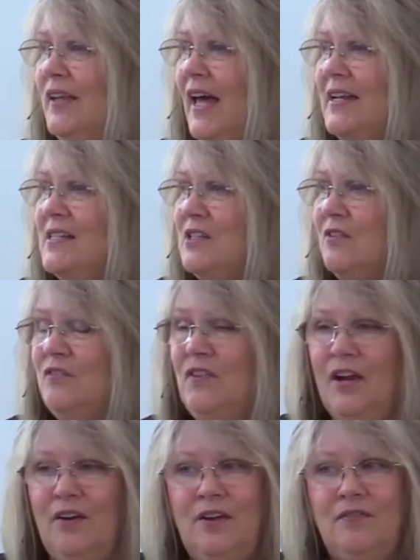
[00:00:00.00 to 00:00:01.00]
that is a
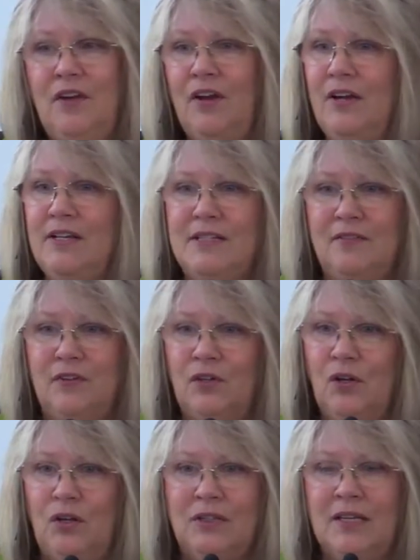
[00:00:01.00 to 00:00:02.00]
very, very
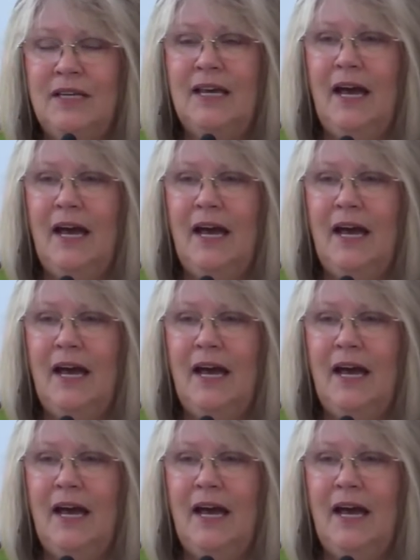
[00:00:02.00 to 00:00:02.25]
difficult,